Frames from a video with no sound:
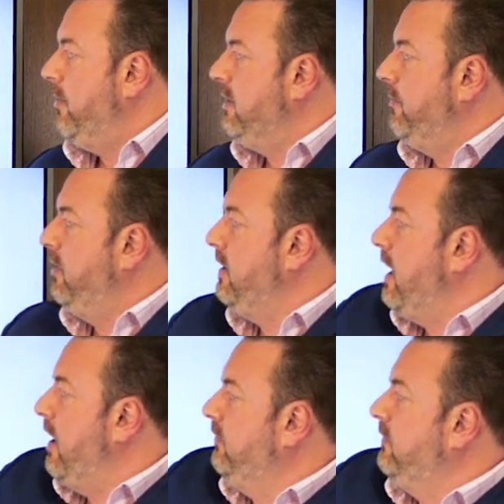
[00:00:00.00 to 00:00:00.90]
I mean, the building
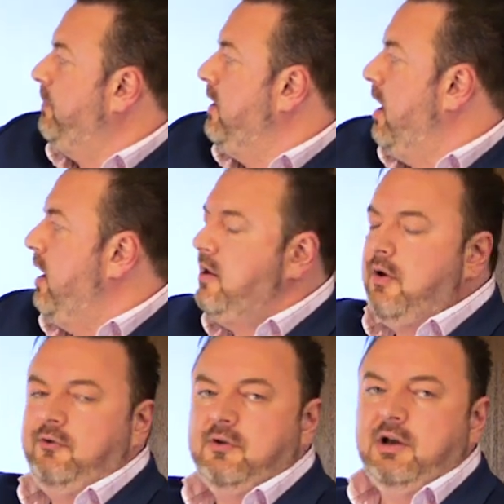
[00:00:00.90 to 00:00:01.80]
houses up here, I don't know
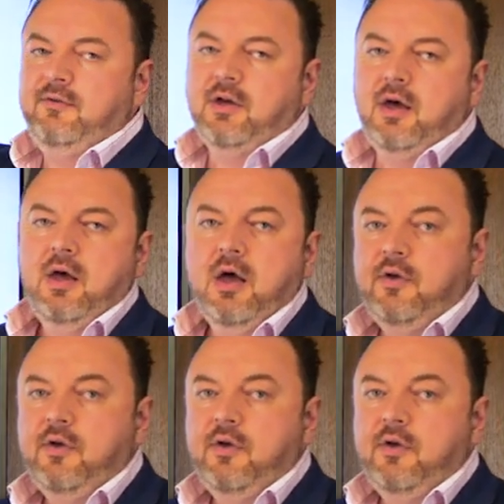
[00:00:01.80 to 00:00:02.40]
who's going to live there.